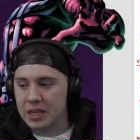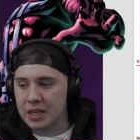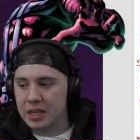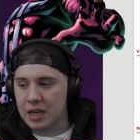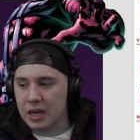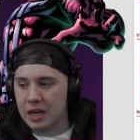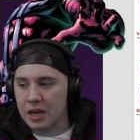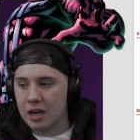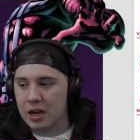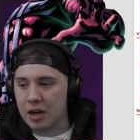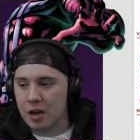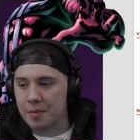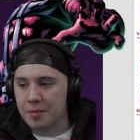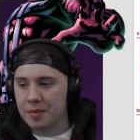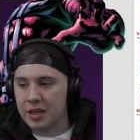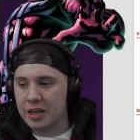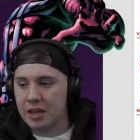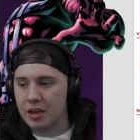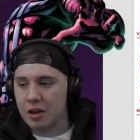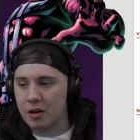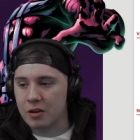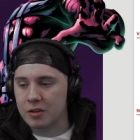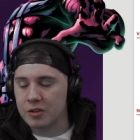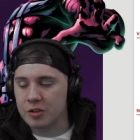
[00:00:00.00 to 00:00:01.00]
Um, he
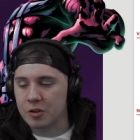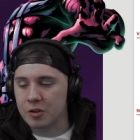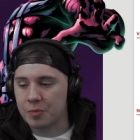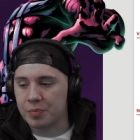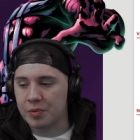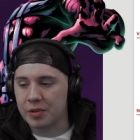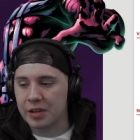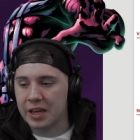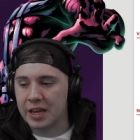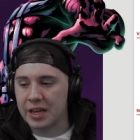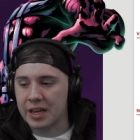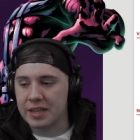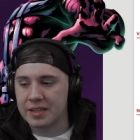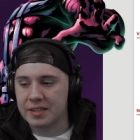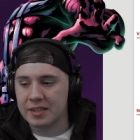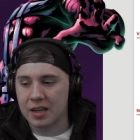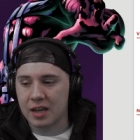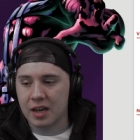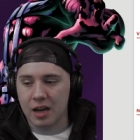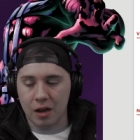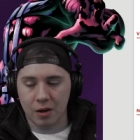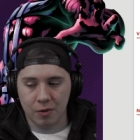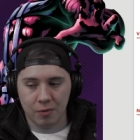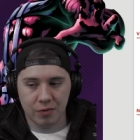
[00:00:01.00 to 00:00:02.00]
also plays
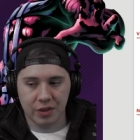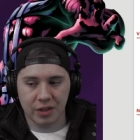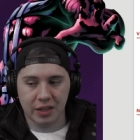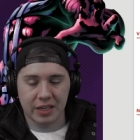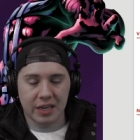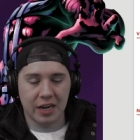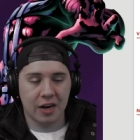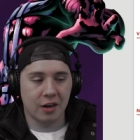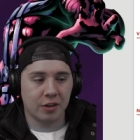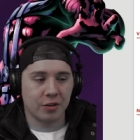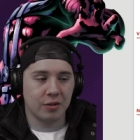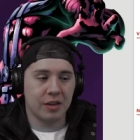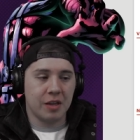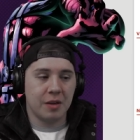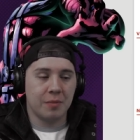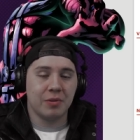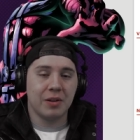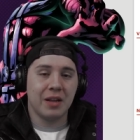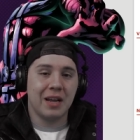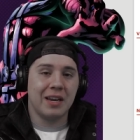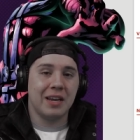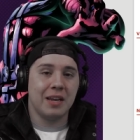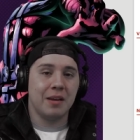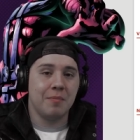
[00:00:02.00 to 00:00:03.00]
uh, the character he
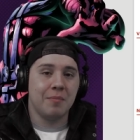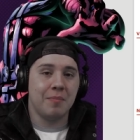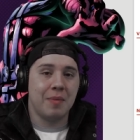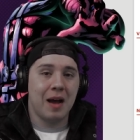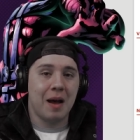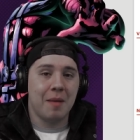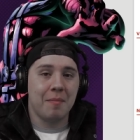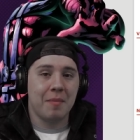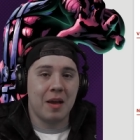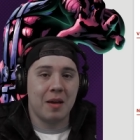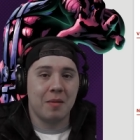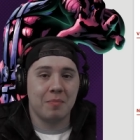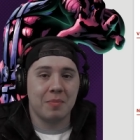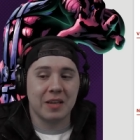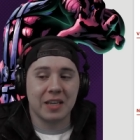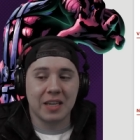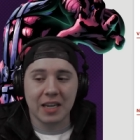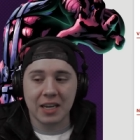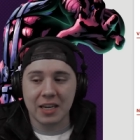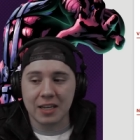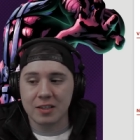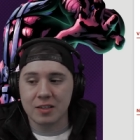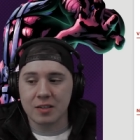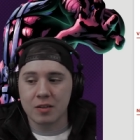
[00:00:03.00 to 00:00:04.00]
played in Batman
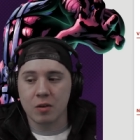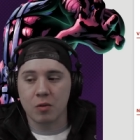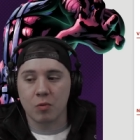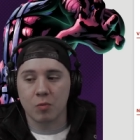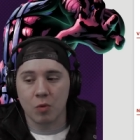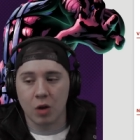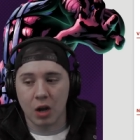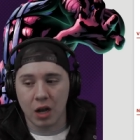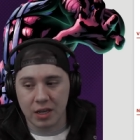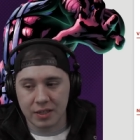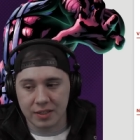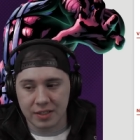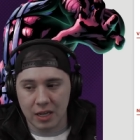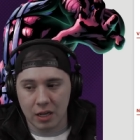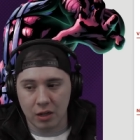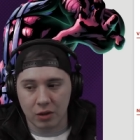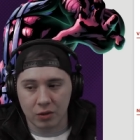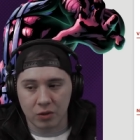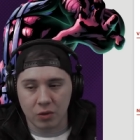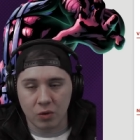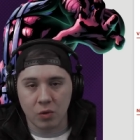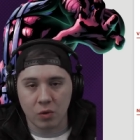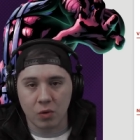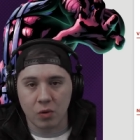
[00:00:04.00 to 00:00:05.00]
Begins, Ra's
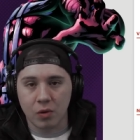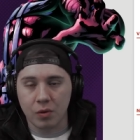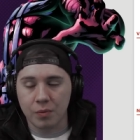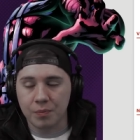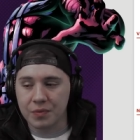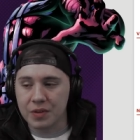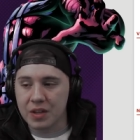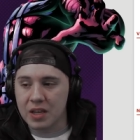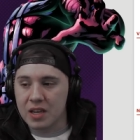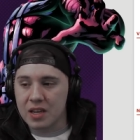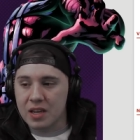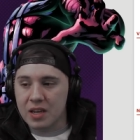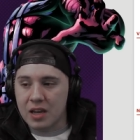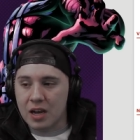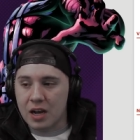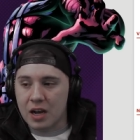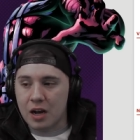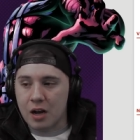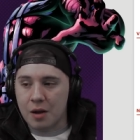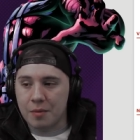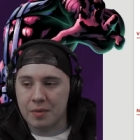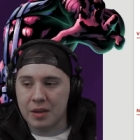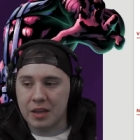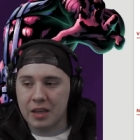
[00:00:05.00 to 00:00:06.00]
al Ghul.
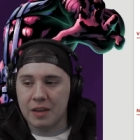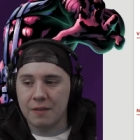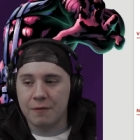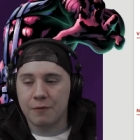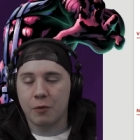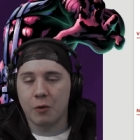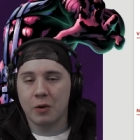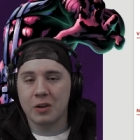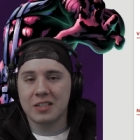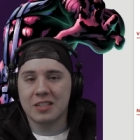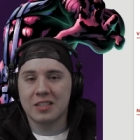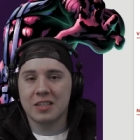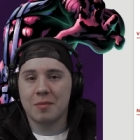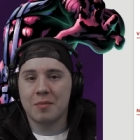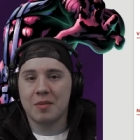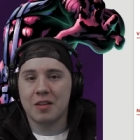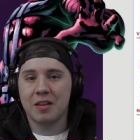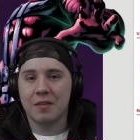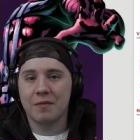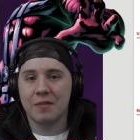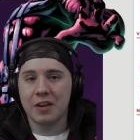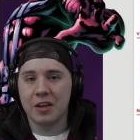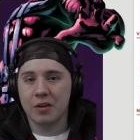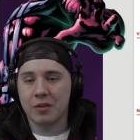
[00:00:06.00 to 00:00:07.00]
Um, he voiced him
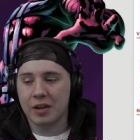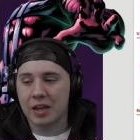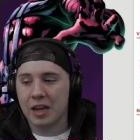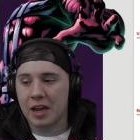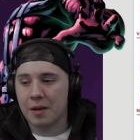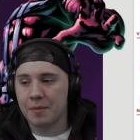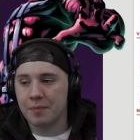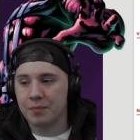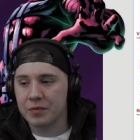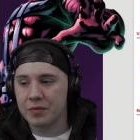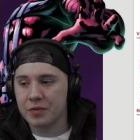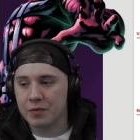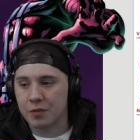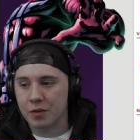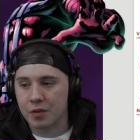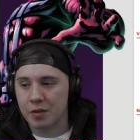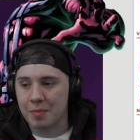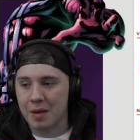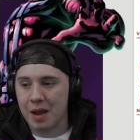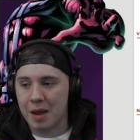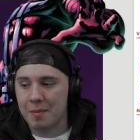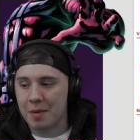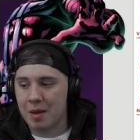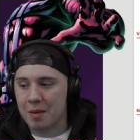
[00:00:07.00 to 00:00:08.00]
in the video game
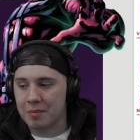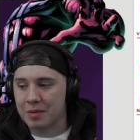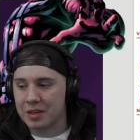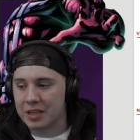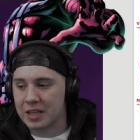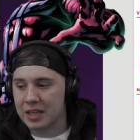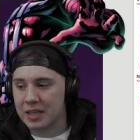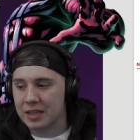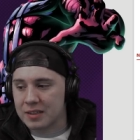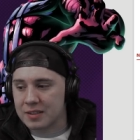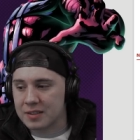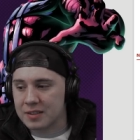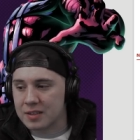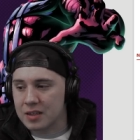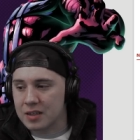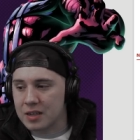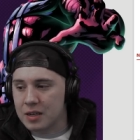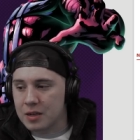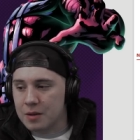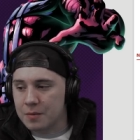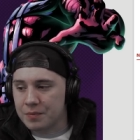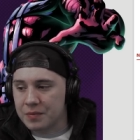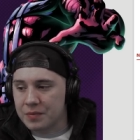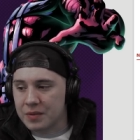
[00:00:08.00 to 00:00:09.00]
for Batman Begins.
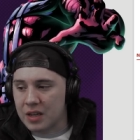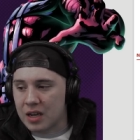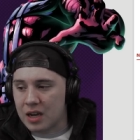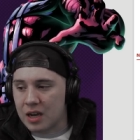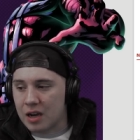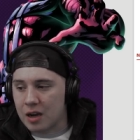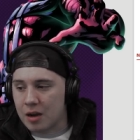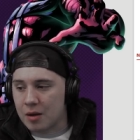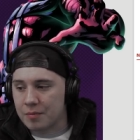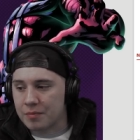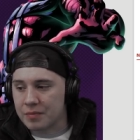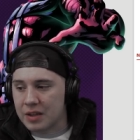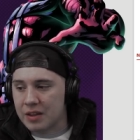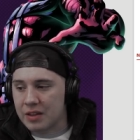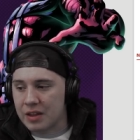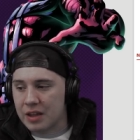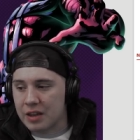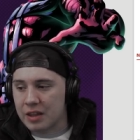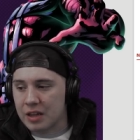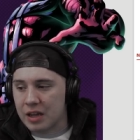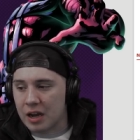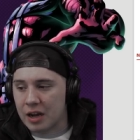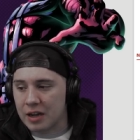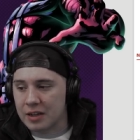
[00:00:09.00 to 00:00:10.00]
Um, and
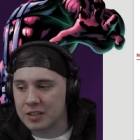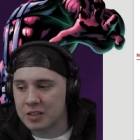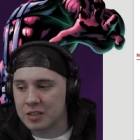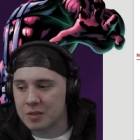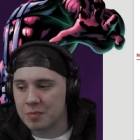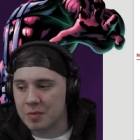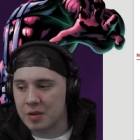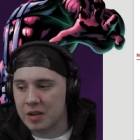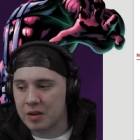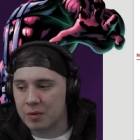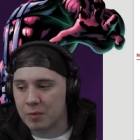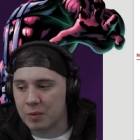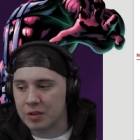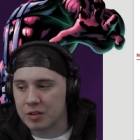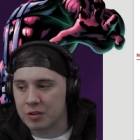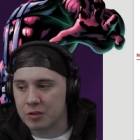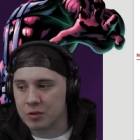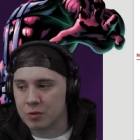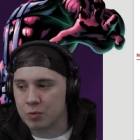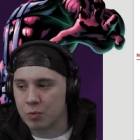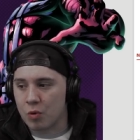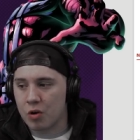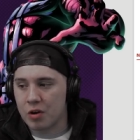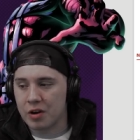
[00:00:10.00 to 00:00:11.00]
then The Huntsman,
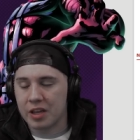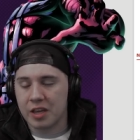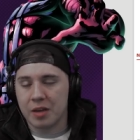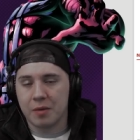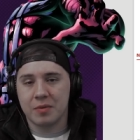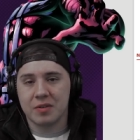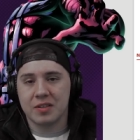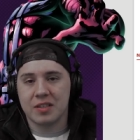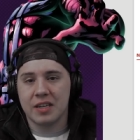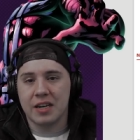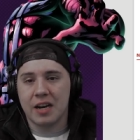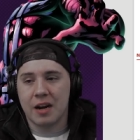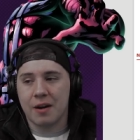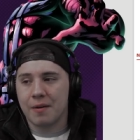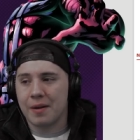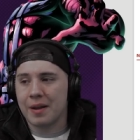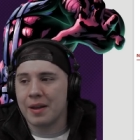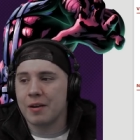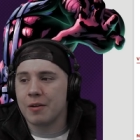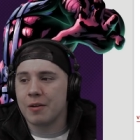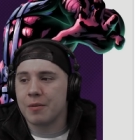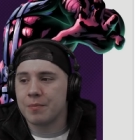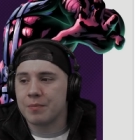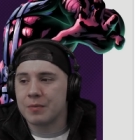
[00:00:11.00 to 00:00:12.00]
Winter's War, he was the
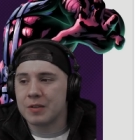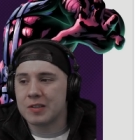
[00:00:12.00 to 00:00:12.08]
narrator.